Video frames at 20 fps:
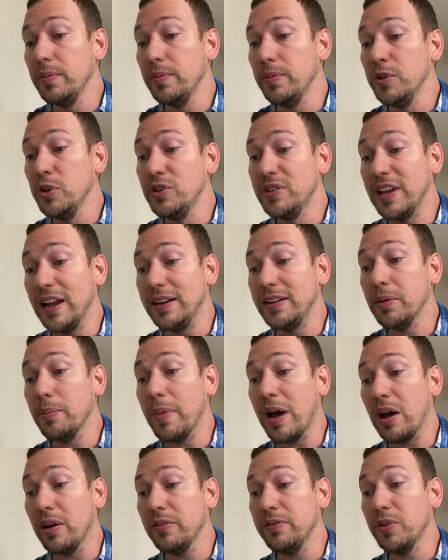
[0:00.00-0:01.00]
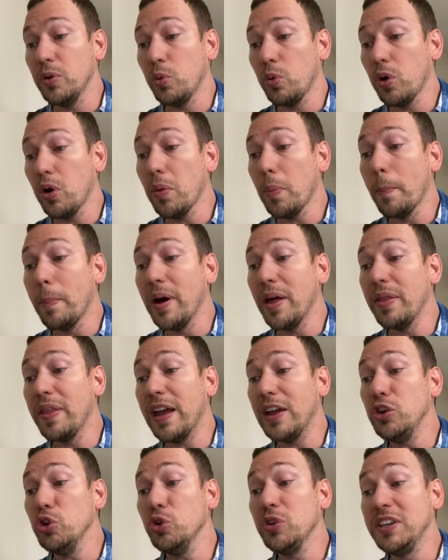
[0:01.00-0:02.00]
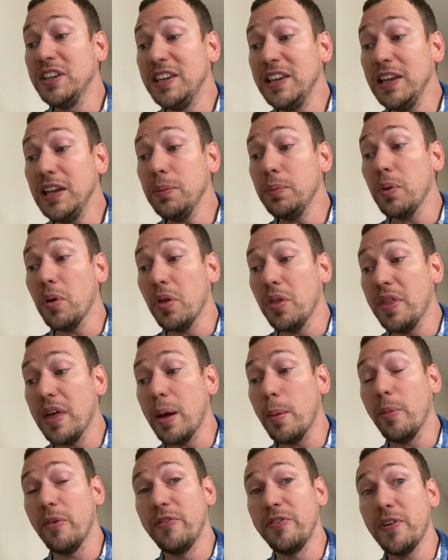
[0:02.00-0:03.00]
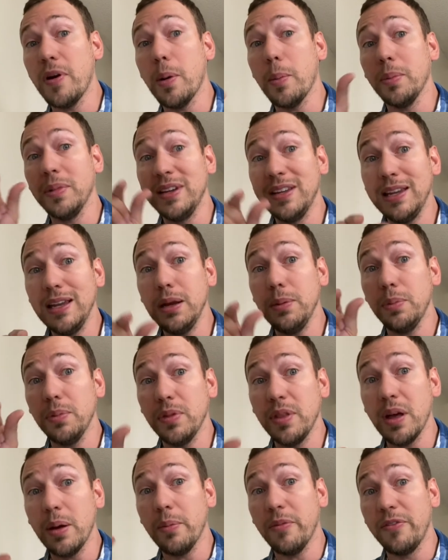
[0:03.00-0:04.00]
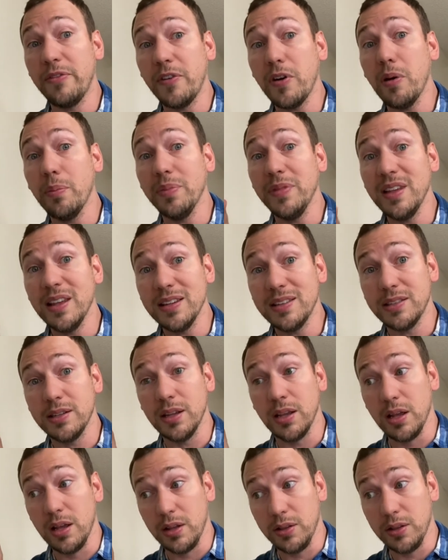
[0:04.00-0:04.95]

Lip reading: you take them out of the world, but that you keep them from this.